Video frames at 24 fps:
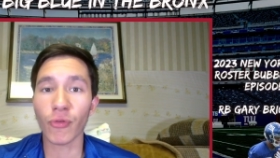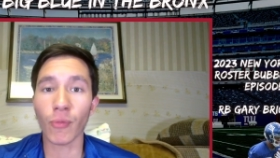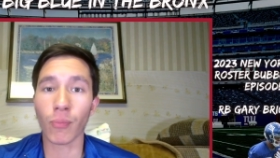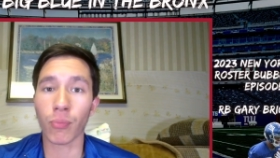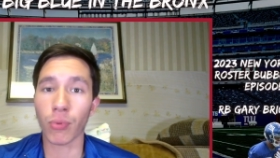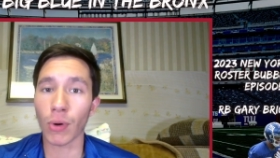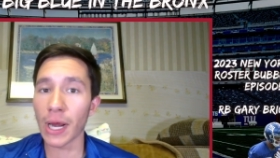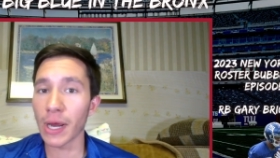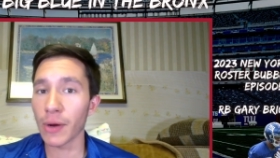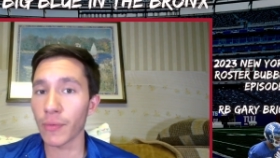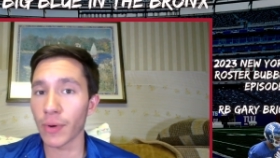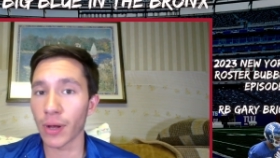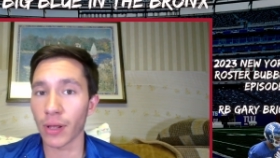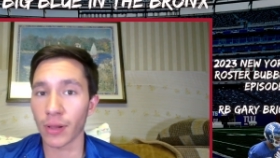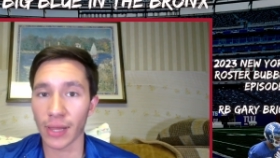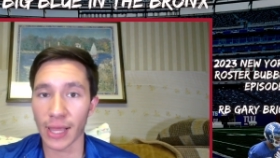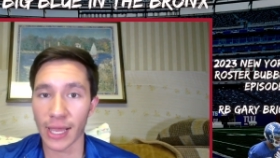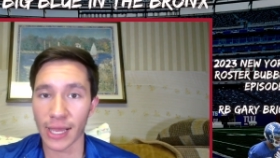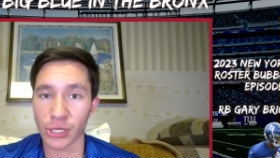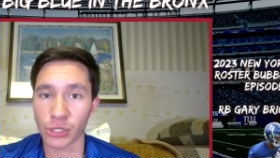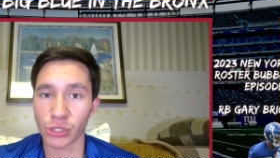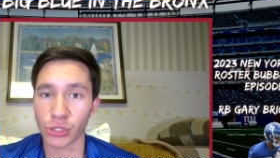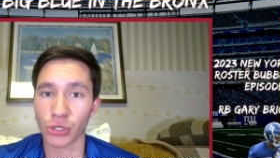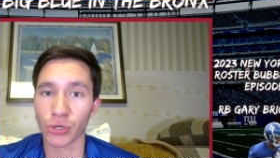Brightwell
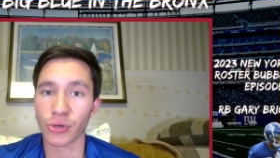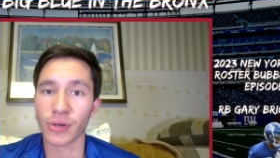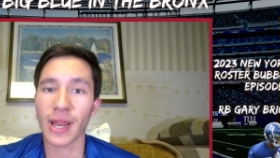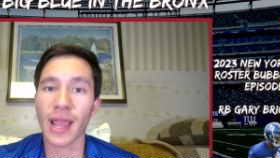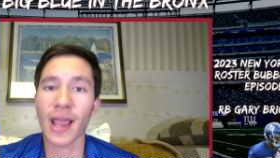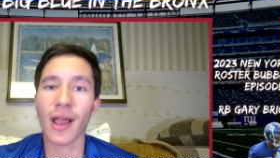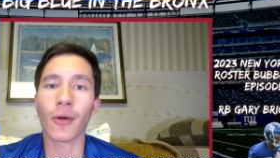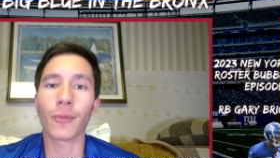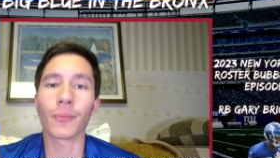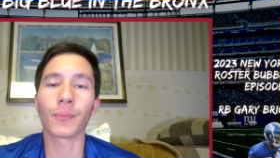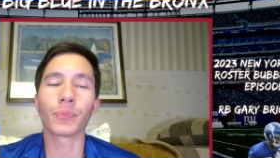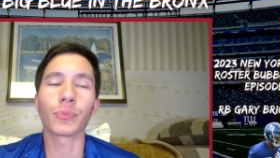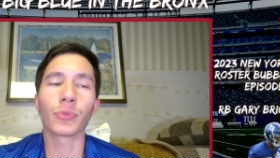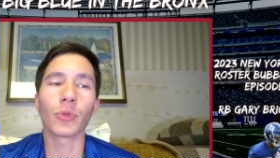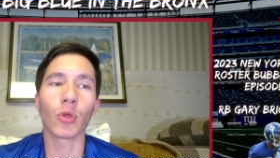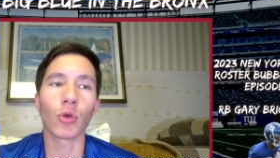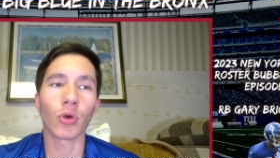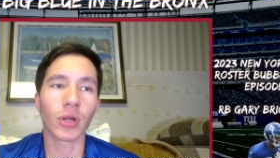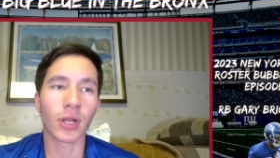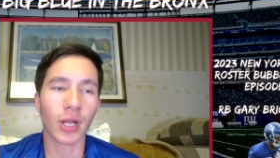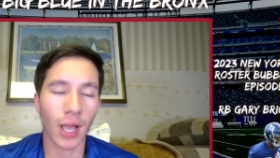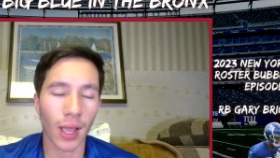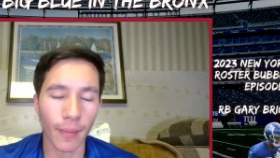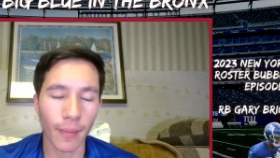last year. Now,
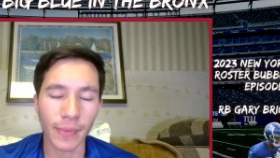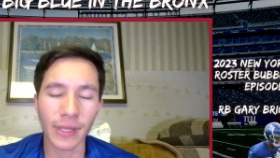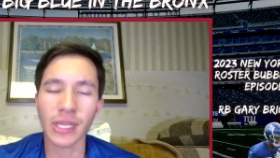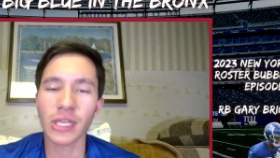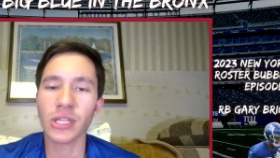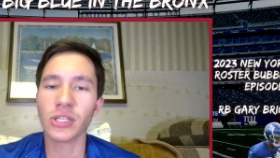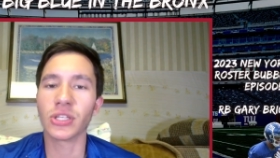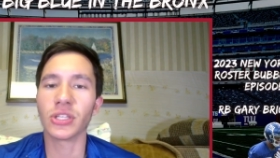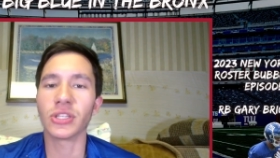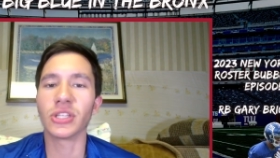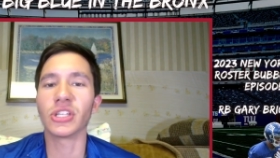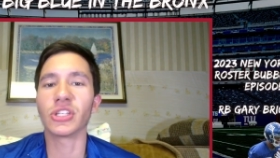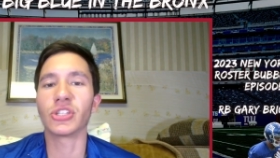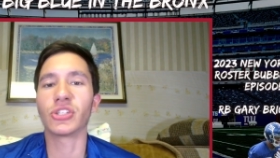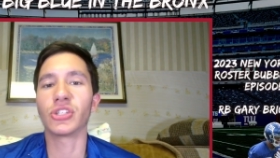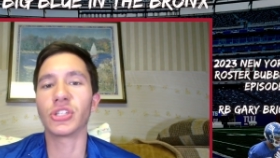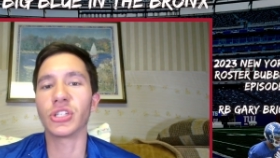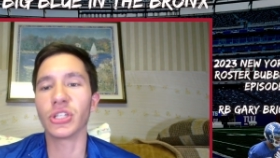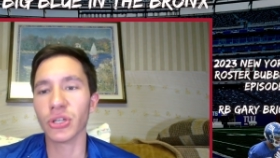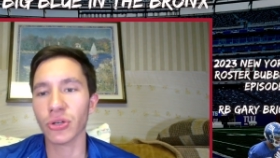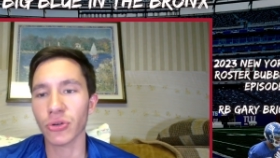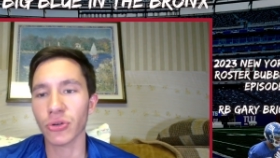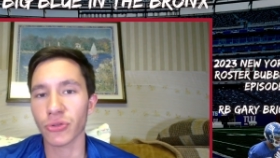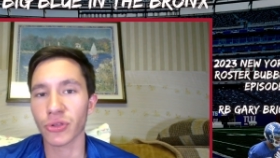coming into this
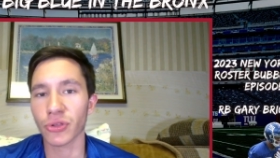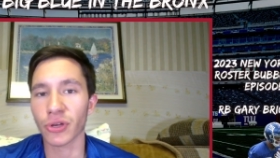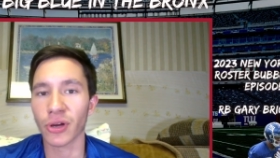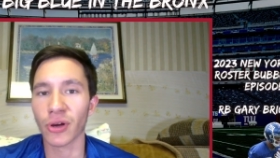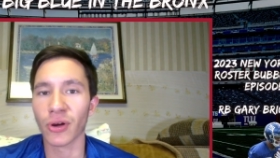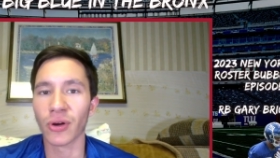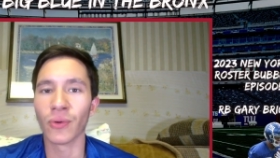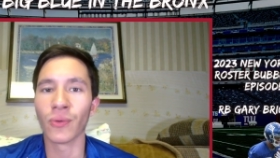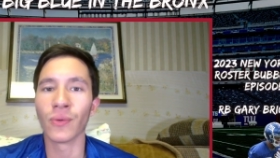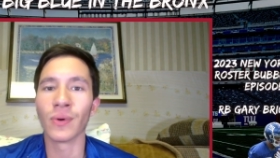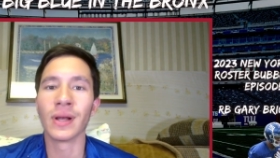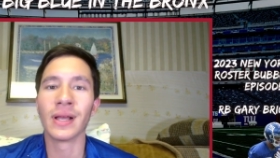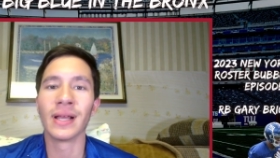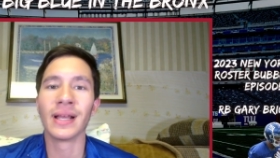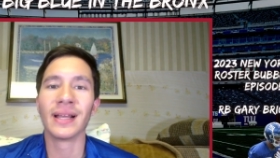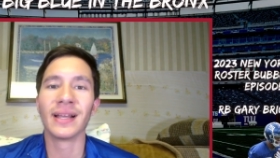year, though,